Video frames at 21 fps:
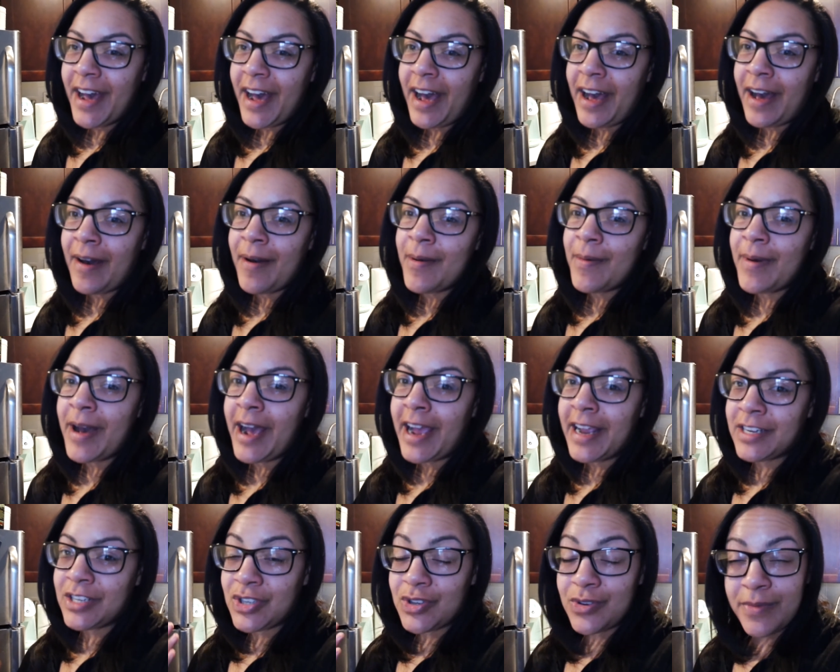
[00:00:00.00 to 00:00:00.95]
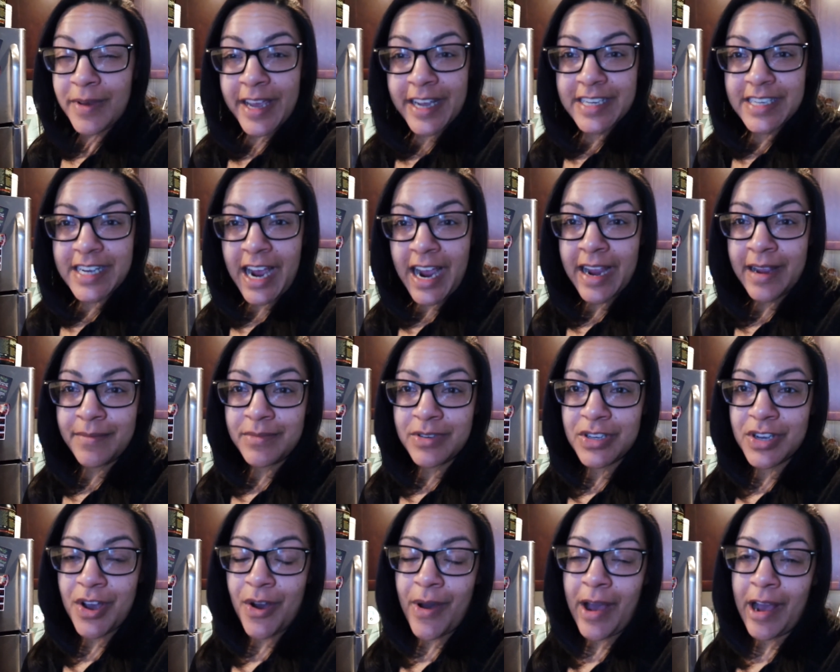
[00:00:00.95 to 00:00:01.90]
I do make time
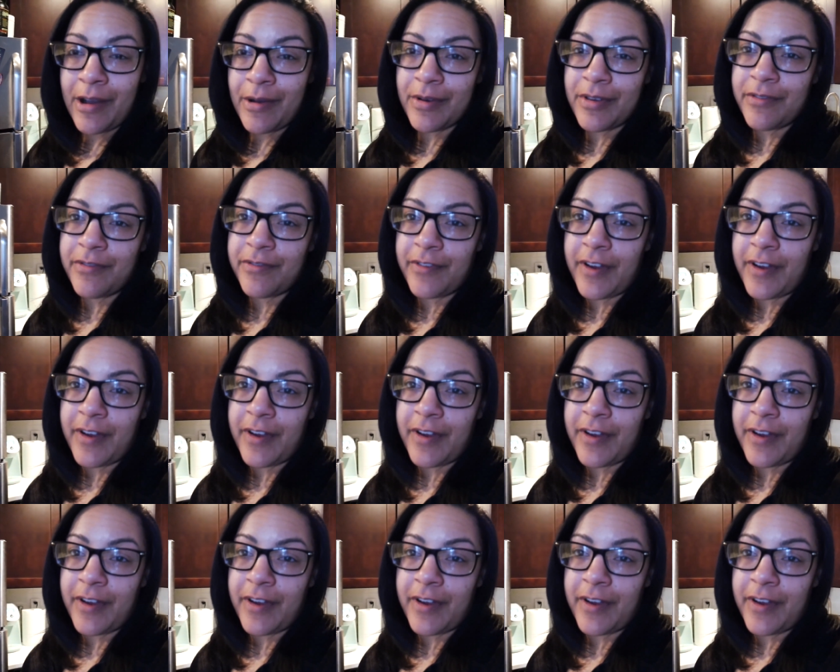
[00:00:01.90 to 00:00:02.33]
to go out with